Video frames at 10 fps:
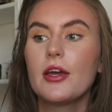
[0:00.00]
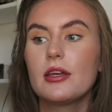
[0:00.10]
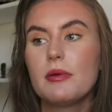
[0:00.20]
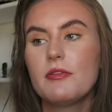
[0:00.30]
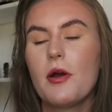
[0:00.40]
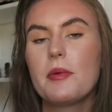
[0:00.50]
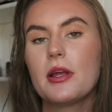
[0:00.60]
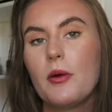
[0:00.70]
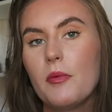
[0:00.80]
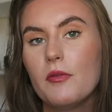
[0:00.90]
going to be
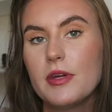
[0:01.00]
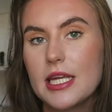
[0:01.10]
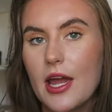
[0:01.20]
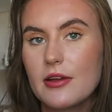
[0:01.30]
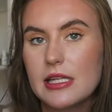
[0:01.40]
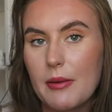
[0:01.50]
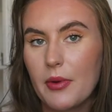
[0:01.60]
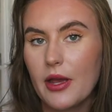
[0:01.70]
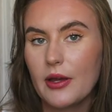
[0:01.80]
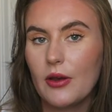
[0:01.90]
filming a lot more videos
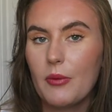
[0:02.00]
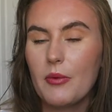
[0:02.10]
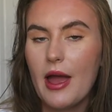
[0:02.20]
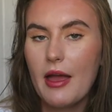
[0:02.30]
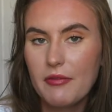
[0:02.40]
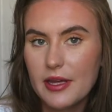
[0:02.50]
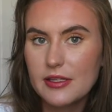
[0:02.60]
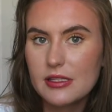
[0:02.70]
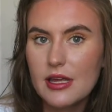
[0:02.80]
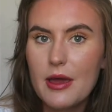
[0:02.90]
and putting a lot more effort
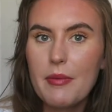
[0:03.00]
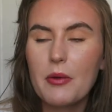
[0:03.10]
into them.